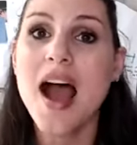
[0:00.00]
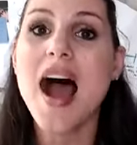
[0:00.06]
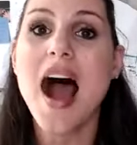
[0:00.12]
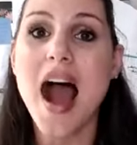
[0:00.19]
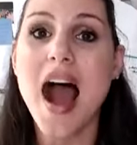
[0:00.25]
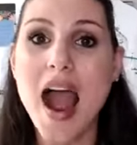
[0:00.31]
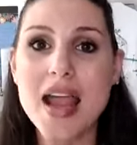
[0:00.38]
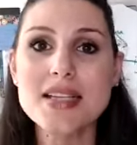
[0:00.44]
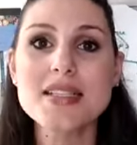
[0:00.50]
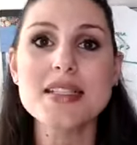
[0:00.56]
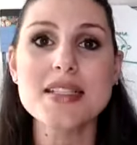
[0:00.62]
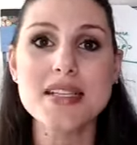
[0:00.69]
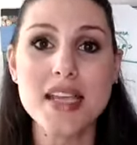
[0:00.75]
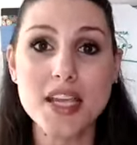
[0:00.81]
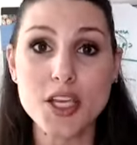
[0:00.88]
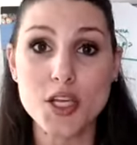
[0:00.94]
I
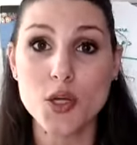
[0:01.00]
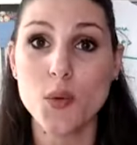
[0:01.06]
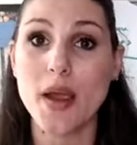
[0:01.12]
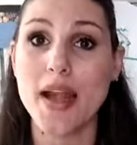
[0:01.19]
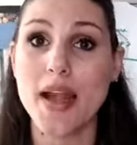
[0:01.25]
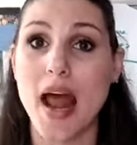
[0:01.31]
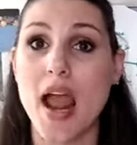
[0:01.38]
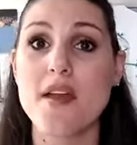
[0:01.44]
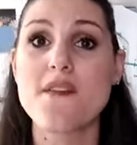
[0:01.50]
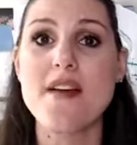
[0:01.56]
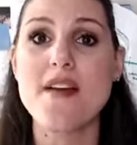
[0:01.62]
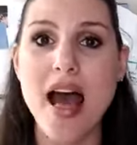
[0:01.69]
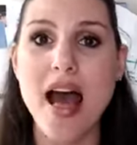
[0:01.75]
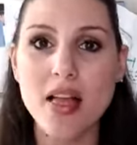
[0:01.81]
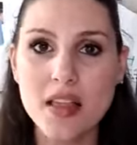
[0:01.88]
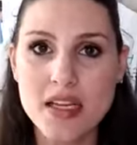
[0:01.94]
see you and I
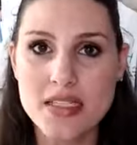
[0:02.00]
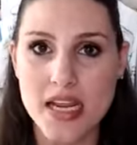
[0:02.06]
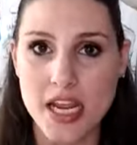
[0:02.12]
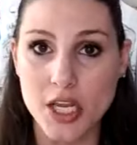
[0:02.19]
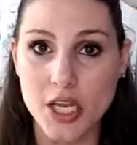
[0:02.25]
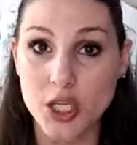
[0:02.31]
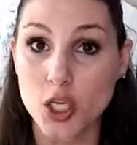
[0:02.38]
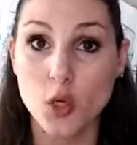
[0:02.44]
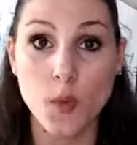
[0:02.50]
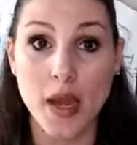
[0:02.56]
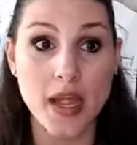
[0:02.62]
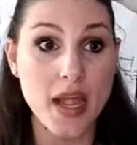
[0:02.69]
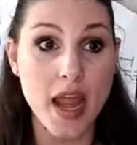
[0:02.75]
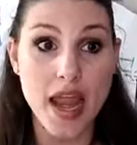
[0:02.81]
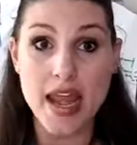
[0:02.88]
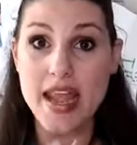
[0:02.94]
validate you
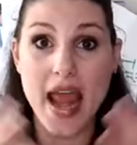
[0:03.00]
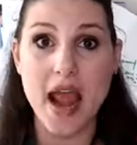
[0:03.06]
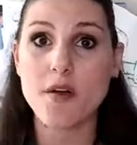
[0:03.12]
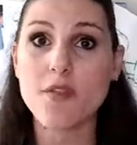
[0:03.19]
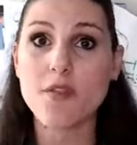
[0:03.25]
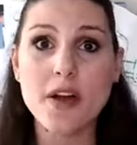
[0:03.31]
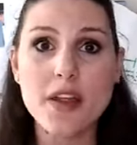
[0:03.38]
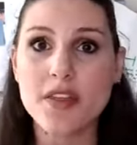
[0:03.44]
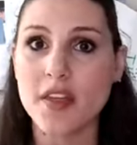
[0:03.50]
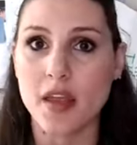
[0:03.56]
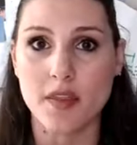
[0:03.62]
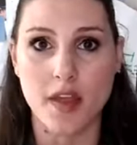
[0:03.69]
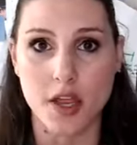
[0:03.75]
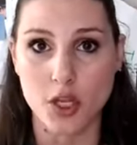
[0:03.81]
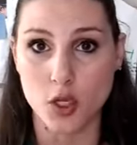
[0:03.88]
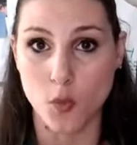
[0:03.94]
in everything
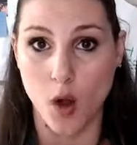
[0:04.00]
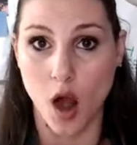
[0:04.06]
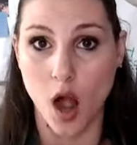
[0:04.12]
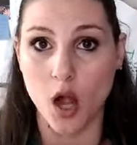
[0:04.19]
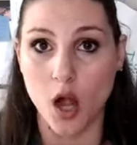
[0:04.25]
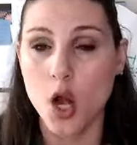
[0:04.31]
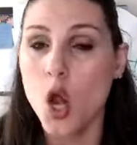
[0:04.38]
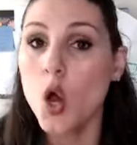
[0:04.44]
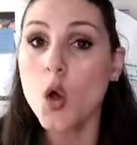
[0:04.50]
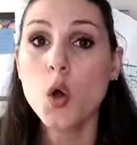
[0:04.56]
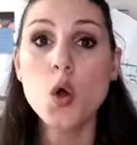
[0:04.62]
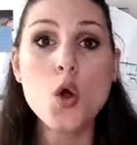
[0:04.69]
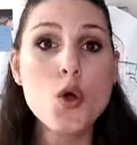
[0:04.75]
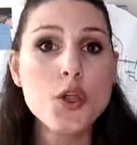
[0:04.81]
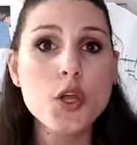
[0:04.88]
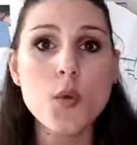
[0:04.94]
that you are,
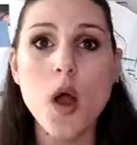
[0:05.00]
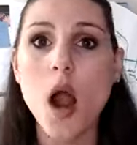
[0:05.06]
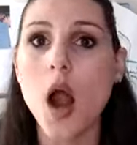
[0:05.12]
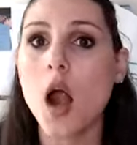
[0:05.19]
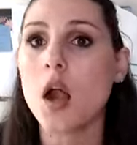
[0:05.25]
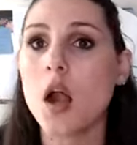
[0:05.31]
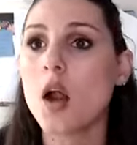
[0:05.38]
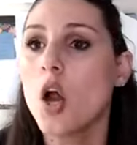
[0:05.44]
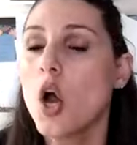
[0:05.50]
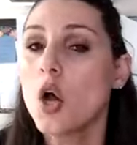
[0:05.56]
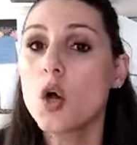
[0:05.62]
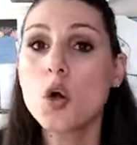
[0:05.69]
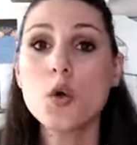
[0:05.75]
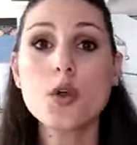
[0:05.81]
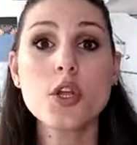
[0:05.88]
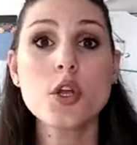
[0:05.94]
who
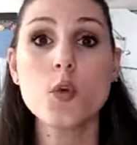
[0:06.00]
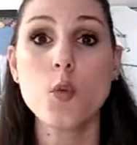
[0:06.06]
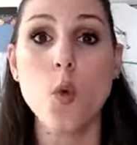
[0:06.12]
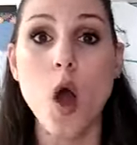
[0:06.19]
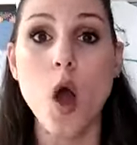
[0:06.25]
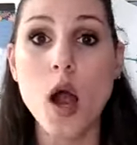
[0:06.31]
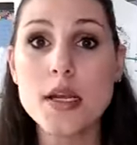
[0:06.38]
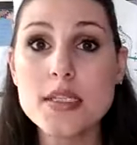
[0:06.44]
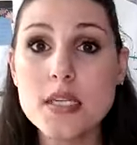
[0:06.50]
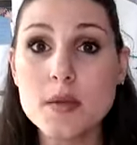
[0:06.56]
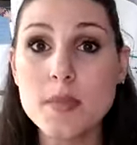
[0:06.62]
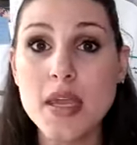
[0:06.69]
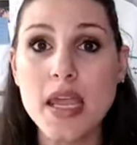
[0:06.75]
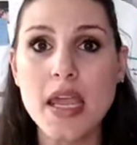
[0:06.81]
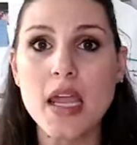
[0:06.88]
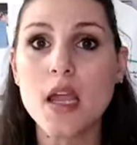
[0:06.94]
you want
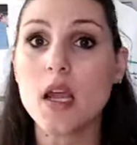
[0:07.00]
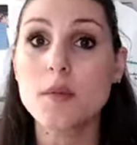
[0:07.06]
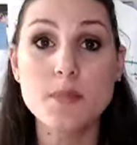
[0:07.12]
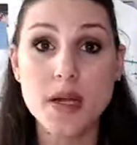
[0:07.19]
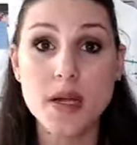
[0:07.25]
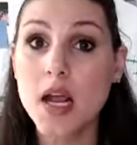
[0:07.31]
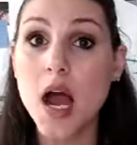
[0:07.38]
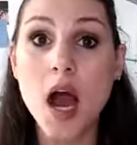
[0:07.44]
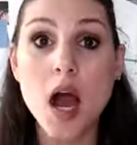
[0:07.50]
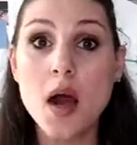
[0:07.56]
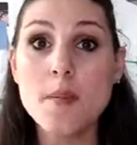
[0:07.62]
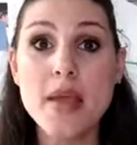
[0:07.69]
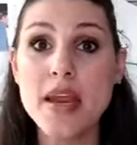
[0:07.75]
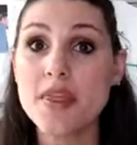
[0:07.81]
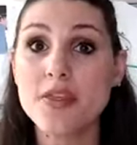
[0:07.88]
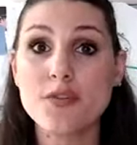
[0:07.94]
to become
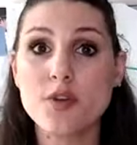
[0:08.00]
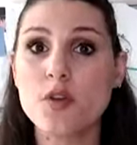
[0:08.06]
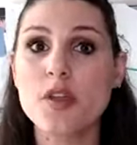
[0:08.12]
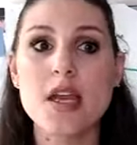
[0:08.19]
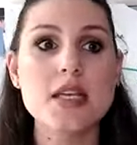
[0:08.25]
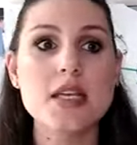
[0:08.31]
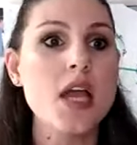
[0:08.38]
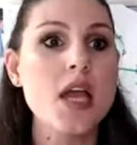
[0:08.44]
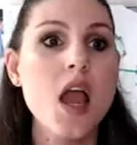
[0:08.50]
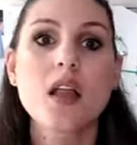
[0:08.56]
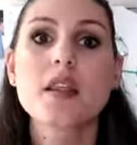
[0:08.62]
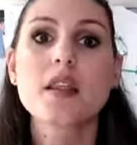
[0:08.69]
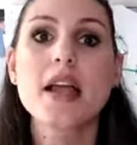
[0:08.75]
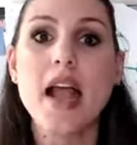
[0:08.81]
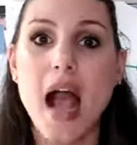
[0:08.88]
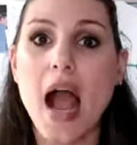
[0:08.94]
in through this.
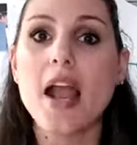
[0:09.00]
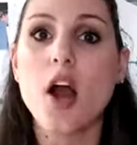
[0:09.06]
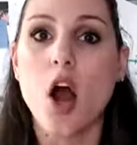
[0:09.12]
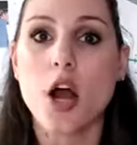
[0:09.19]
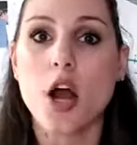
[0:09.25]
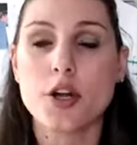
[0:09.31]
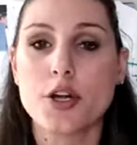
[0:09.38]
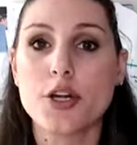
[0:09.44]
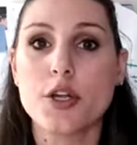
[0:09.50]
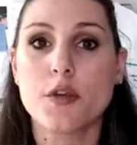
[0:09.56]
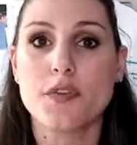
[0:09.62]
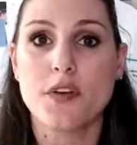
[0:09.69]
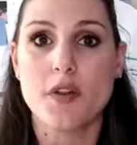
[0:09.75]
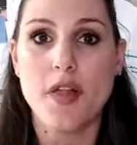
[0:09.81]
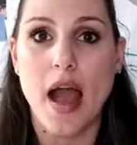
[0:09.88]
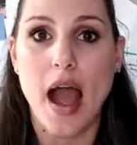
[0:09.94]
Like, I honor you
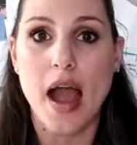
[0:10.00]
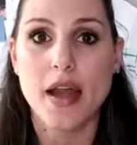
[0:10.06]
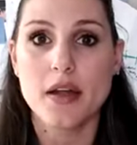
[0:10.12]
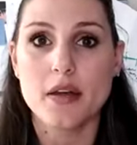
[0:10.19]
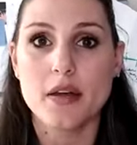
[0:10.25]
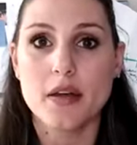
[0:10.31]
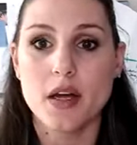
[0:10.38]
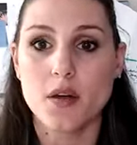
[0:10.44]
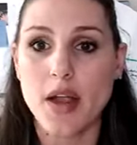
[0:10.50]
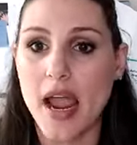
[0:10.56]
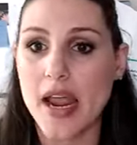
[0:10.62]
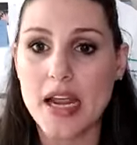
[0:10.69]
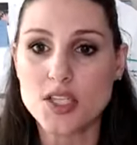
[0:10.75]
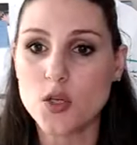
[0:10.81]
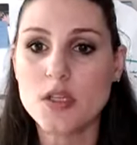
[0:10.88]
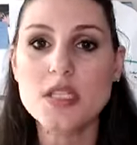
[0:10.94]
for that. Okay.
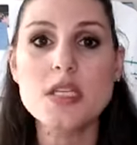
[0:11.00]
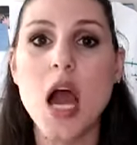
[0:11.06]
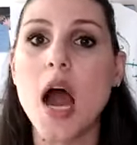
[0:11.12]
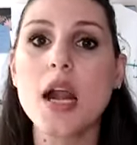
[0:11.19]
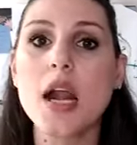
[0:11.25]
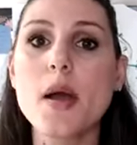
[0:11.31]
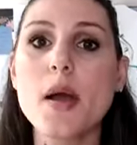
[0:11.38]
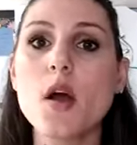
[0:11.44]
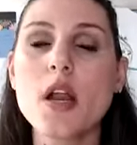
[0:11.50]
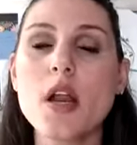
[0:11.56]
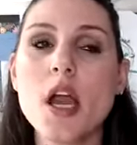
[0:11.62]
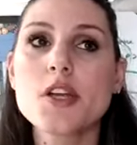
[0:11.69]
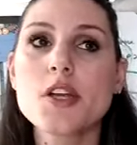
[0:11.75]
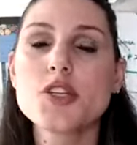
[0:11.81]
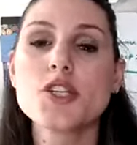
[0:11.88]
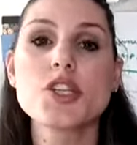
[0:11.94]
So it's not about
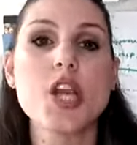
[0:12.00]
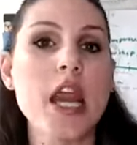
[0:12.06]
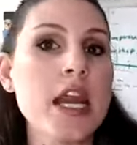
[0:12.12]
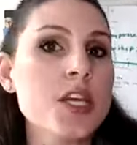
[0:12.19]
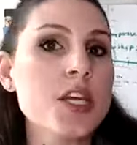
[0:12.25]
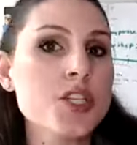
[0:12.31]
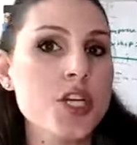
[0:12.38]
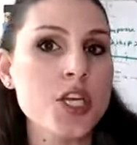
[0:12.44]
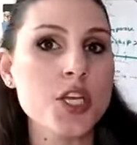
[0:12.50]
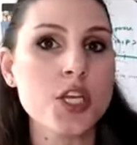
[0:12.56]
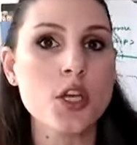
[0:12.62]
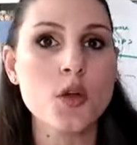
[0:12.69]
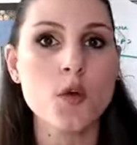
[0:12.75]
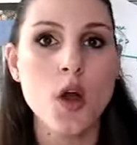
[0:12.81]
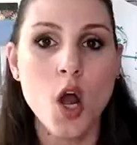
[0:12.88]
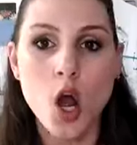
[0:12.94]
changing
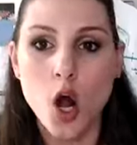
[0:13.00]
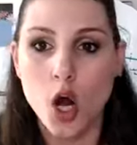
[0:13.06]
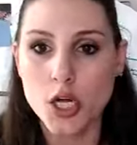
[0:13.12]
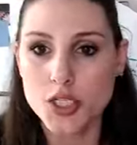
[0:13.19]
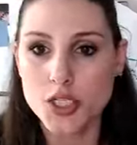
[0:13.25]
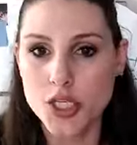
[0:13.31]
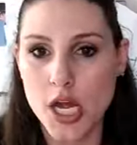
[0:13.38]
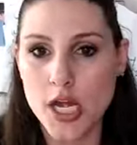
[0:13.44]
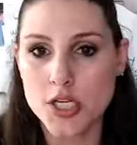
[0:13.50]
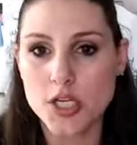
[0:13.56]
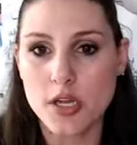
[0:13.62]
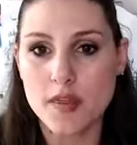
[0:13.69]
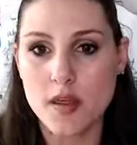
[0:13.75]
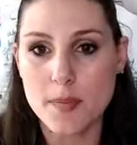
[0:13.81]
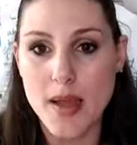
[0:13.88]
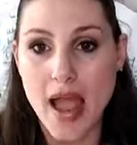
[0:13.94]
you or changing
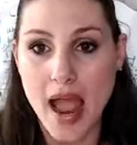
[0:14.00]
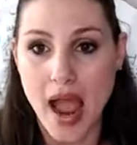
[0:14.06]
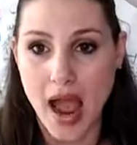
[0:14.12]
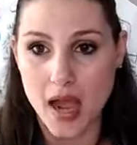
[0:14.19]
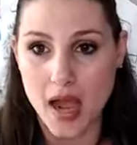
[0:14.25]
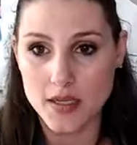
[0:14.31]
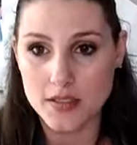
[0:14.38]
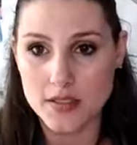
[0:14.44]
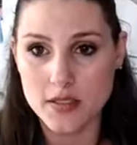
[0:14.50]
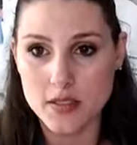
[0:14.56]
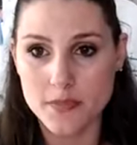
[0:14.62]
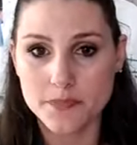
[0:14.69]
the past.